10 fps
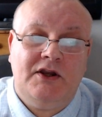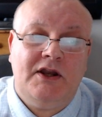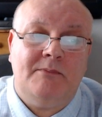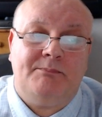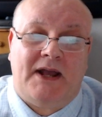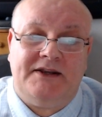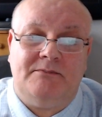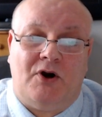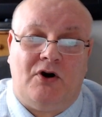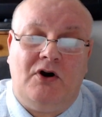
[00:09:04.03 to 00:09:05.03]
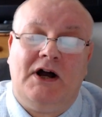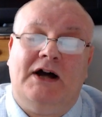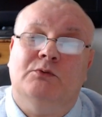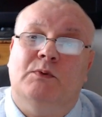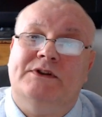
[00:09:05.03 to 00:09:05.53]
Panama
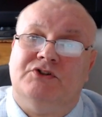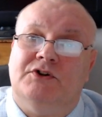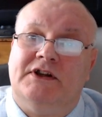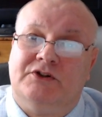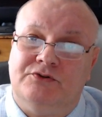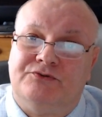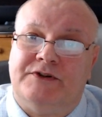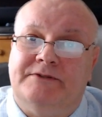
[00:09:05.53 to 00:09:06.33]
and which other country?